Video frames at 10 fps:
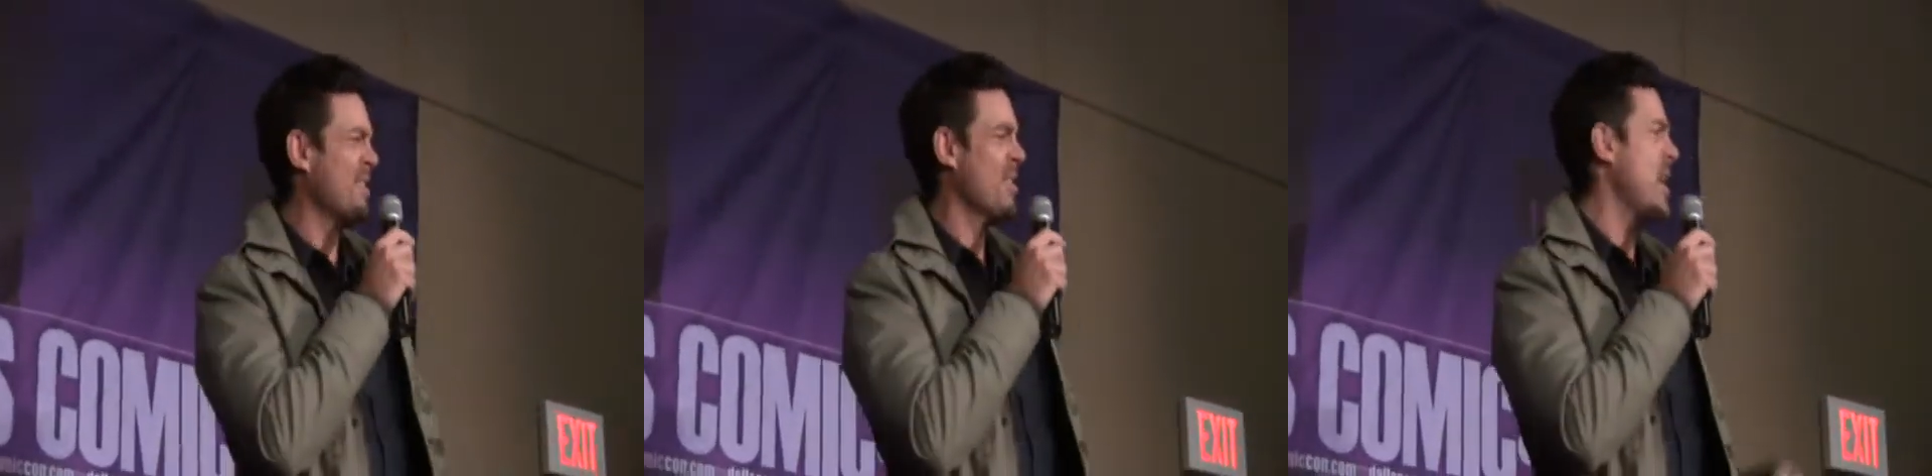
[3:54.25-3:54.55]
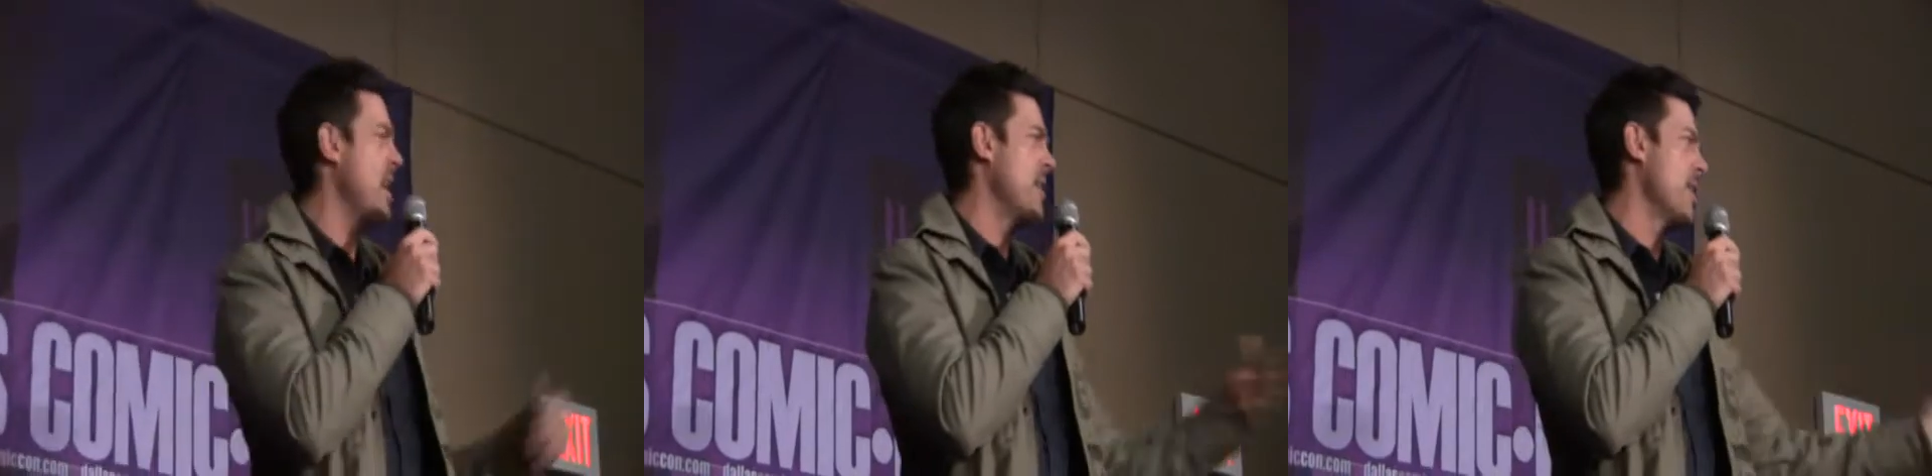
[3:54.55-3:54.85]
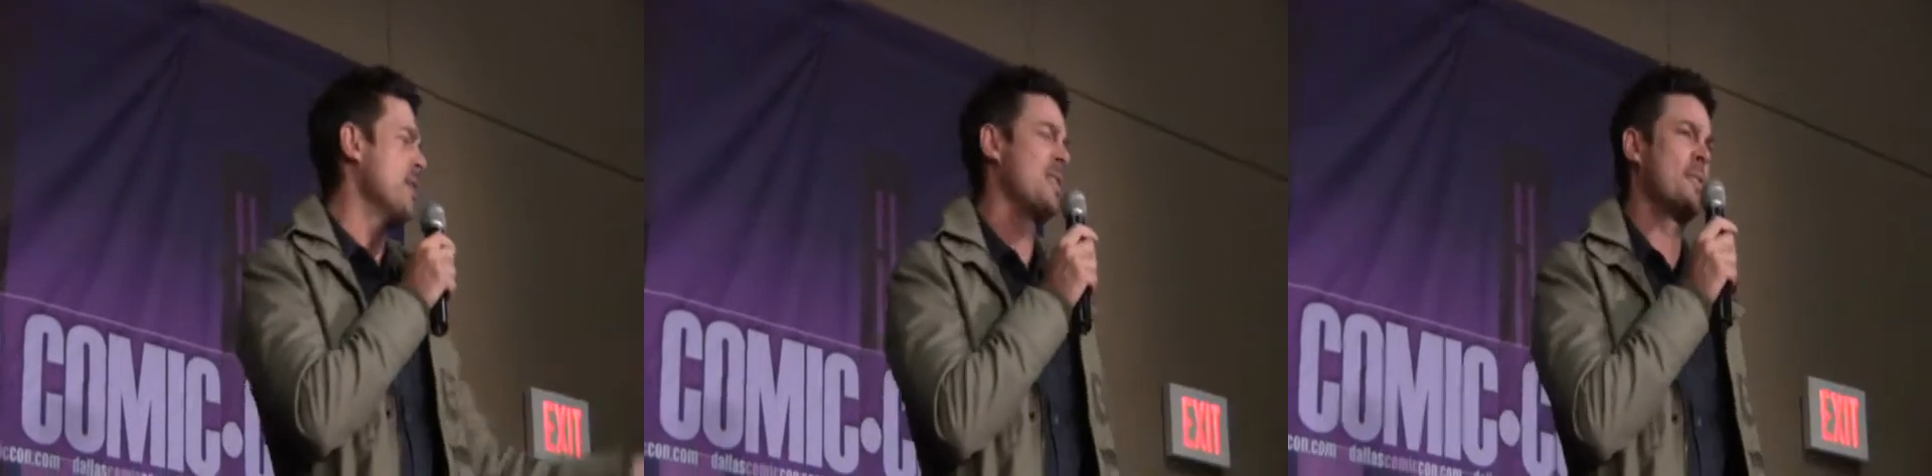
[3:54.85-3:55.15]
And they go,
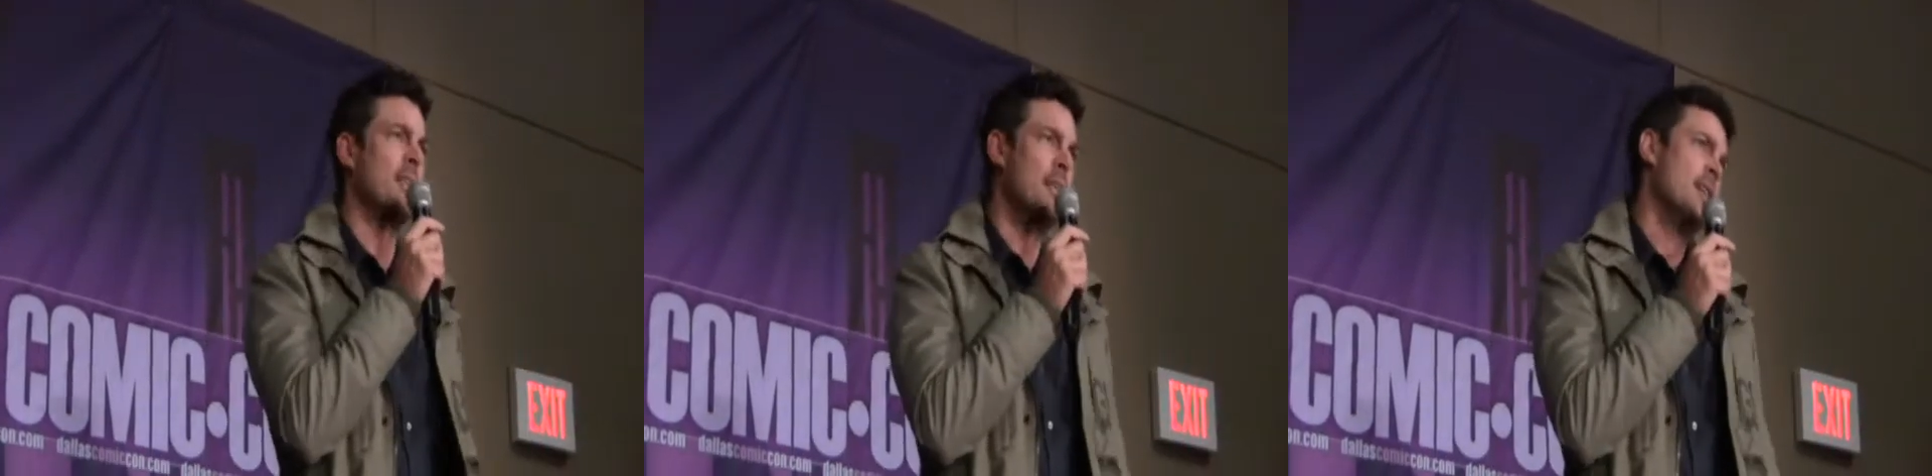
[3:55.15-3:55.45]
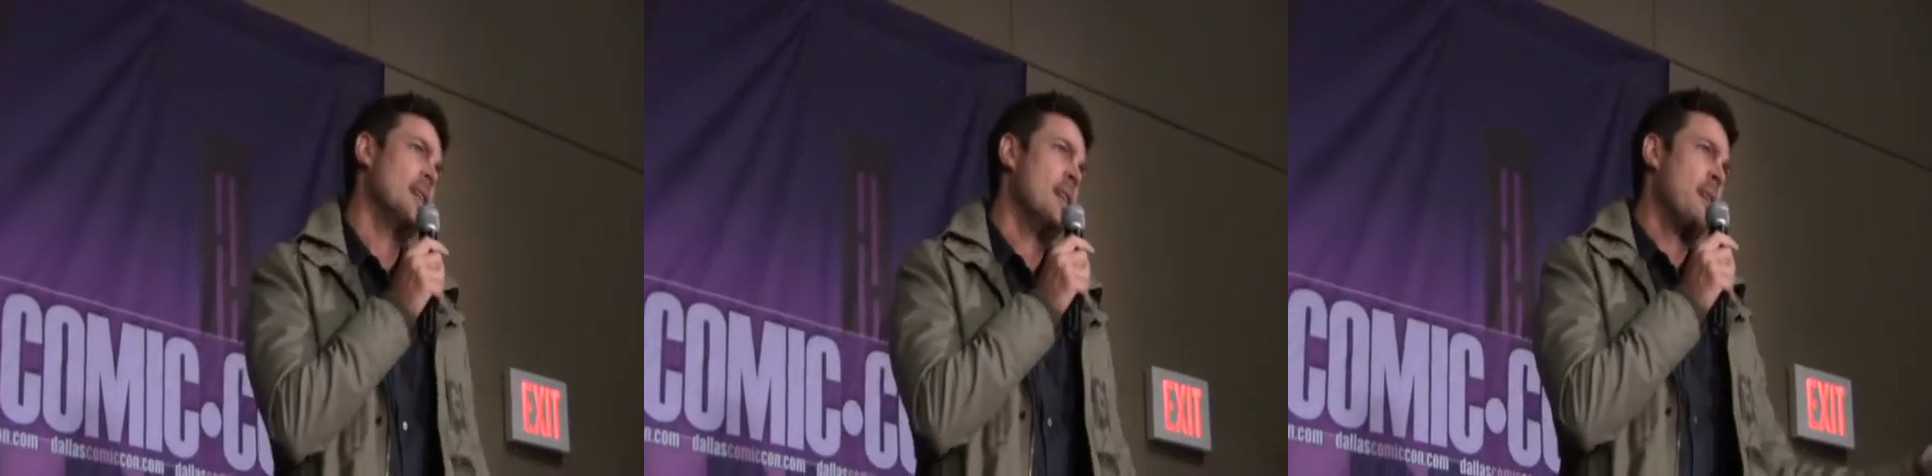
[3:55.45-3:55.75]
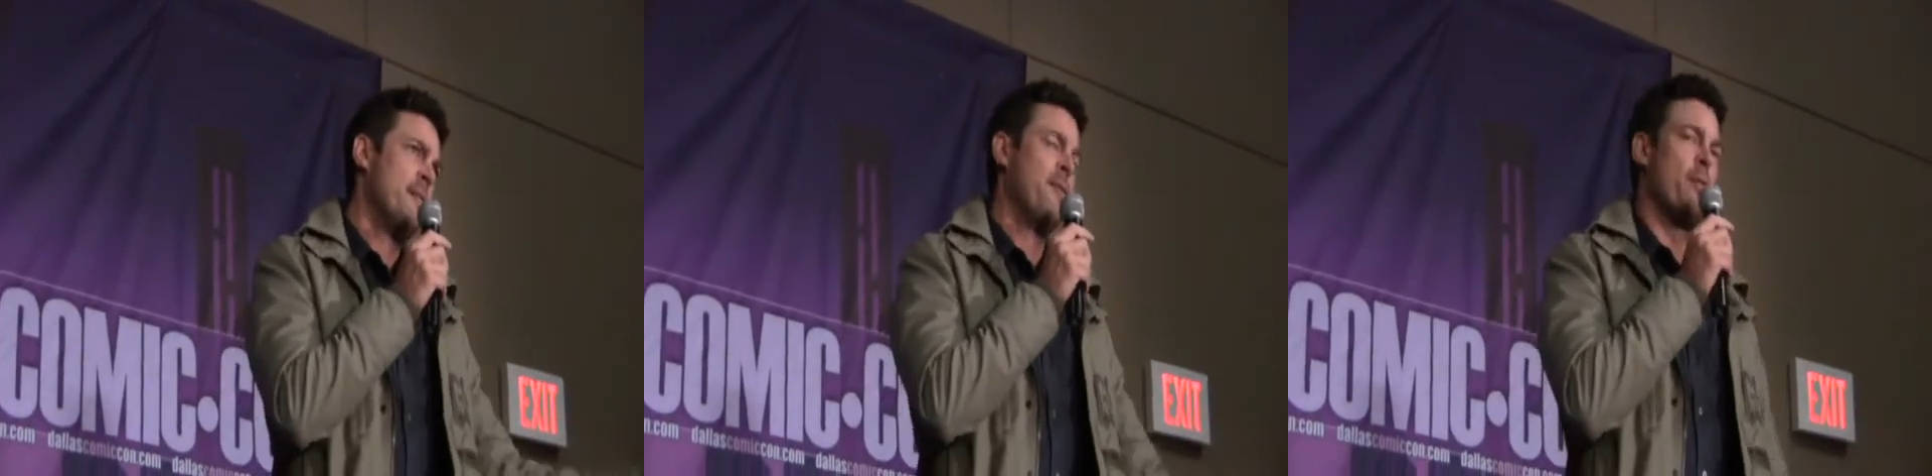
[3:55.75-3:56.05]
yeah, it's just
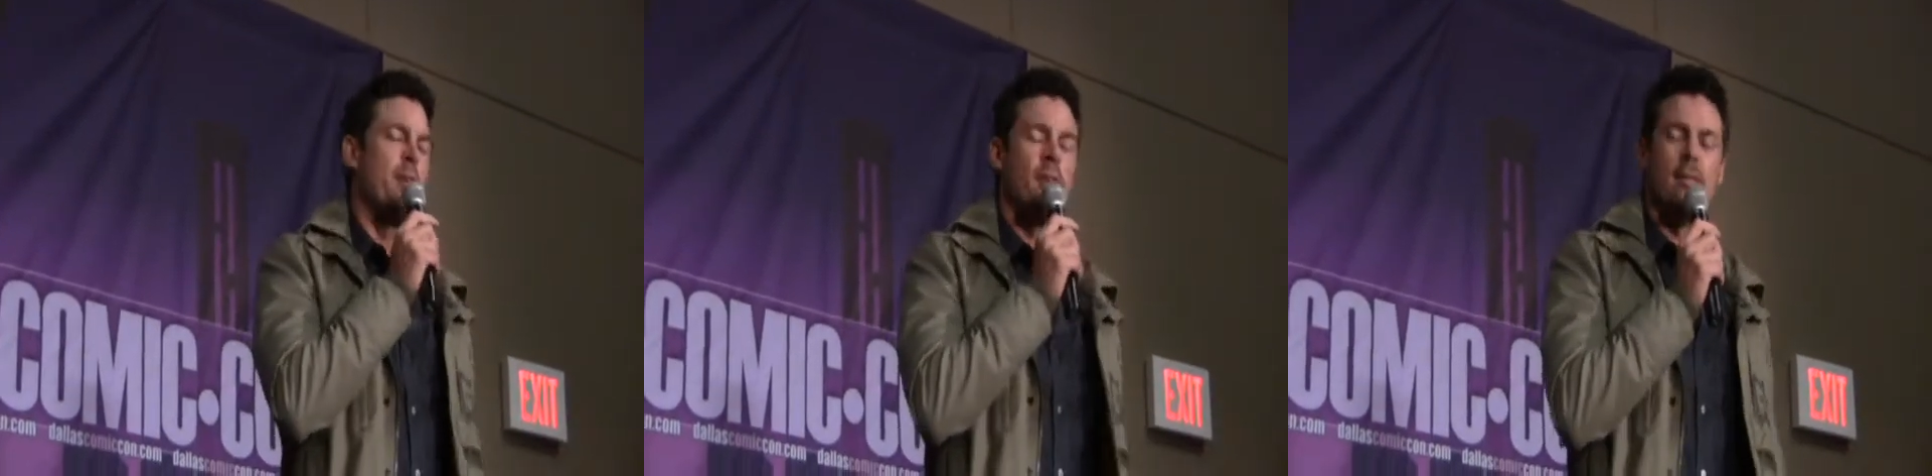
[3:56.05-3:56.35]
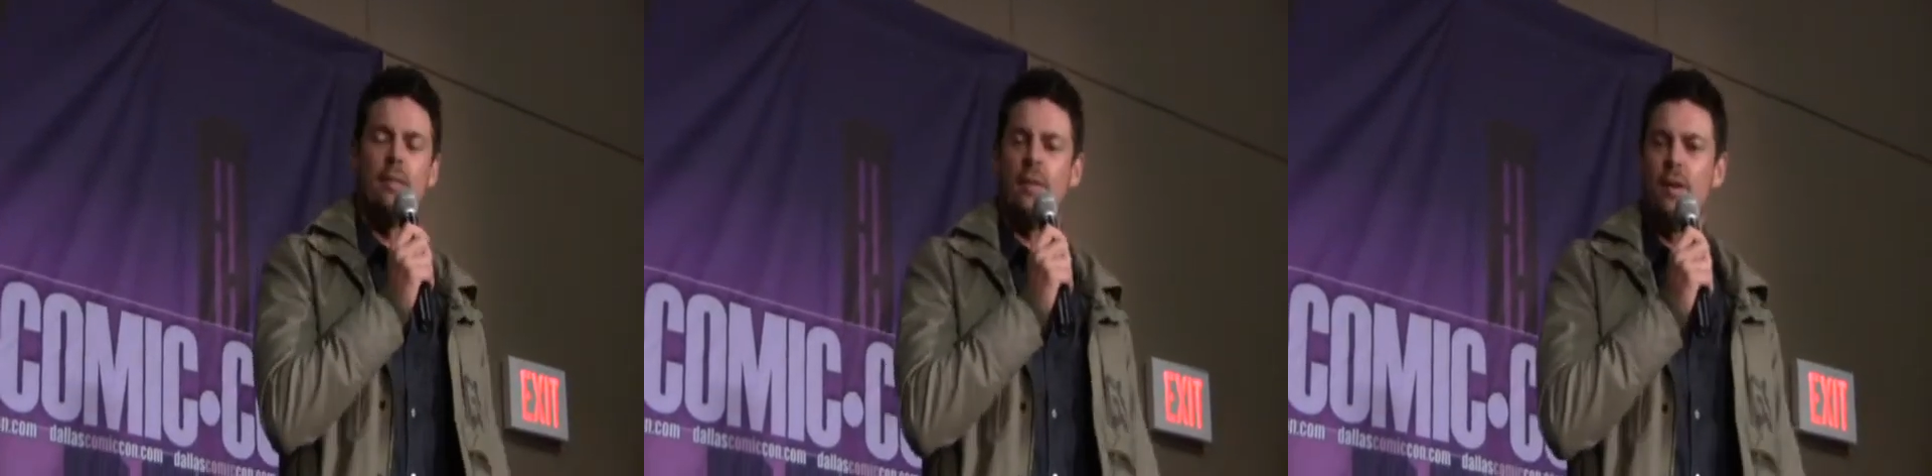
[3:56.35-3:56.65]
for the,